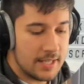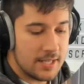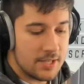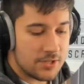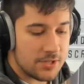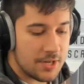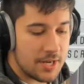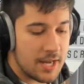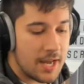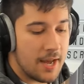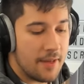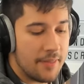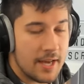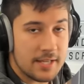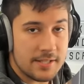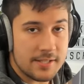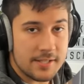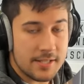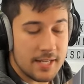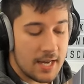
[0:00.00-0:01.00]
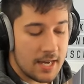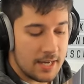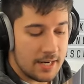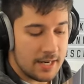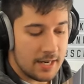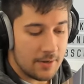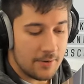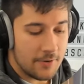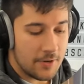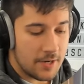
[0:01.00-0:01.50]
So yeah, that's that. And
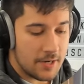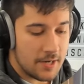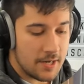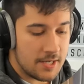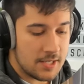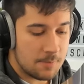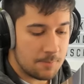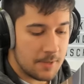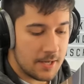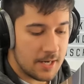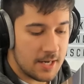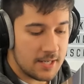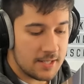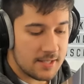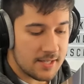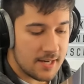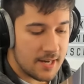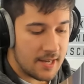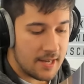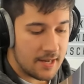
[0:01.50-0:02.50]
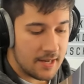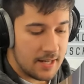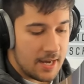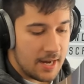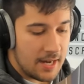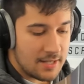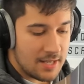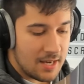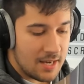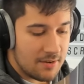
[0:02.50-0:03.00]
now I've got high-speed internet.
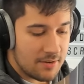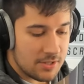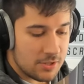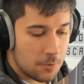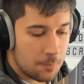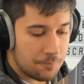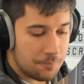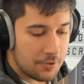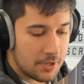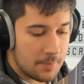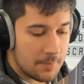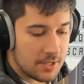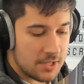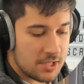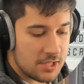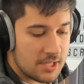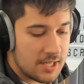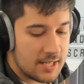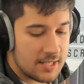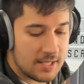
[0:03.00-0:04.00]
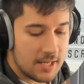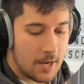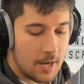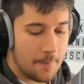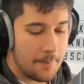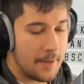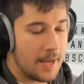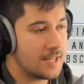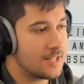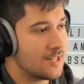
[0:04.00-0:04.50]
And yeah, it's all pretty much set
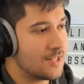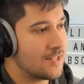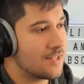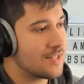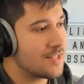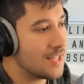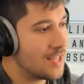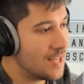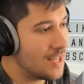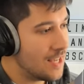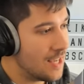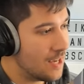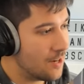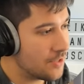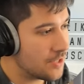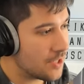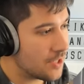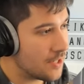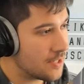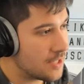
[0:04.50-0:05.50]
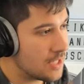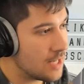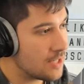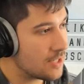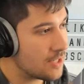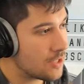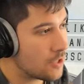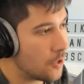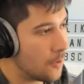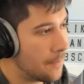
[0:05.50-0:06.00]
up. As you can see, here is our
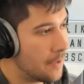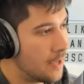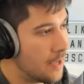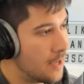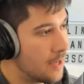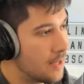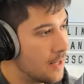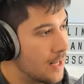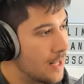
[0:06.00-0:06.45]
desktop here.